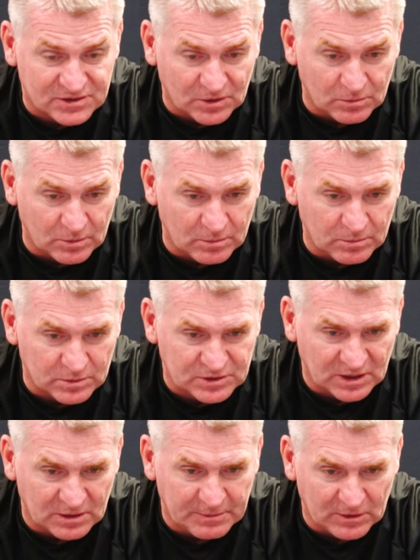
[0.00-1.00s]
So we'll, we'll,
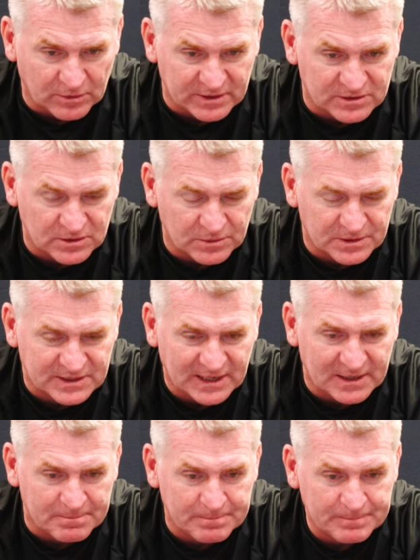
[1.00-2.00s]
certainly be looking to do the
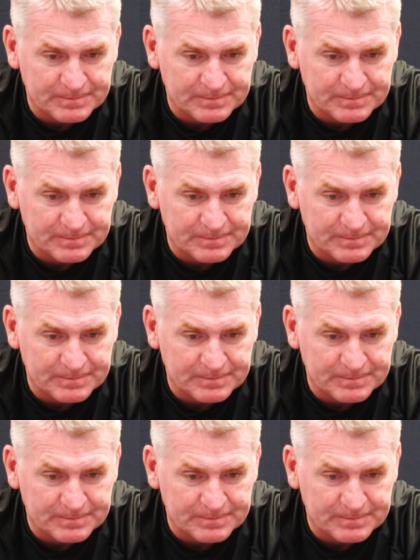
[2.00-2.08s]
same.